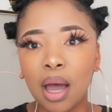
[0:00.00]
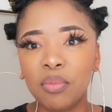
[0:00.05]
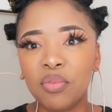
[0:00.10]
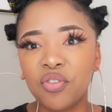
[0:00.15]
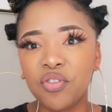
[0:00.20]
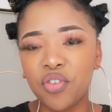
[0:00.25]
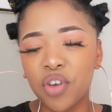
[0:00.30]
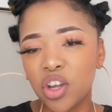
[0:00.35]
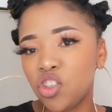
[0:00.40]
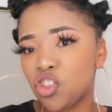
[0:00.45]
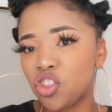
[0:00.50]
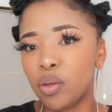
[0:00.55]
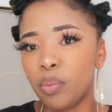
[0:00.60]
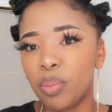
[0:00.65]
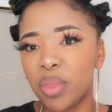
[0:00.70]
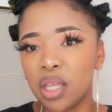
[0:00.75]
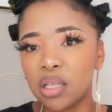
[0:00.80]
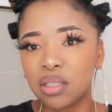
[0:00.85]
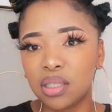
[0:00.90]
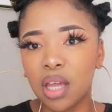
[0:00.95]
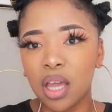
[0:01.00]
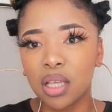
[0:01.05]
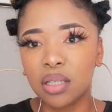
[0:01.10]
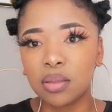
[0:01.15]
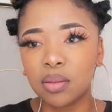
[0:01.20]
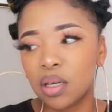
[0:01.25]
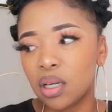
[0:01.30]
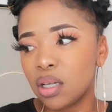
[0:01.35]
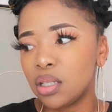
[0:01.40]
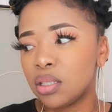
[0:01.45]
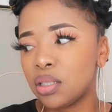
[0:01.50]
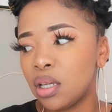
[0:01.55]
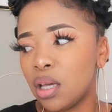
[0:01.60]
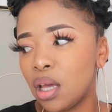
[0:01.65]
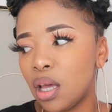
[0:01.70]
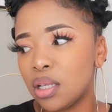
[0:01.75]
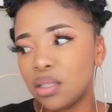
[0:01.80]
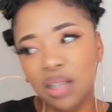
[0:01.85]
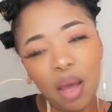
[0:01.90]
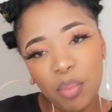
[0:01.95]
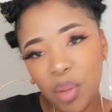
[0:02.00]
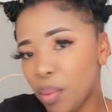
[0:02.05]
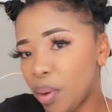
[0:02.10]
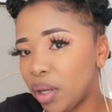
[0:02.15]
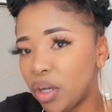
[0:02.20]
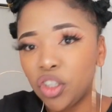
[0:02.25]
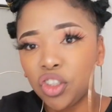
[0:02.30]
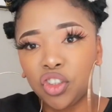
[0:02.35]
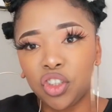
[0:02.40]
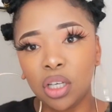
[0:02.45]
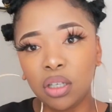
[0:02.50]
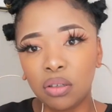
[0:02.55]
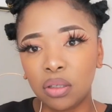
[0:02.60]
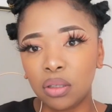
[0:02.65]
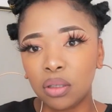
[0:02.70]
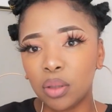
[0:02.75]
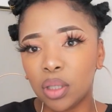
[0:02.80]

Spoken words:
friendship these days because some people are not genuine.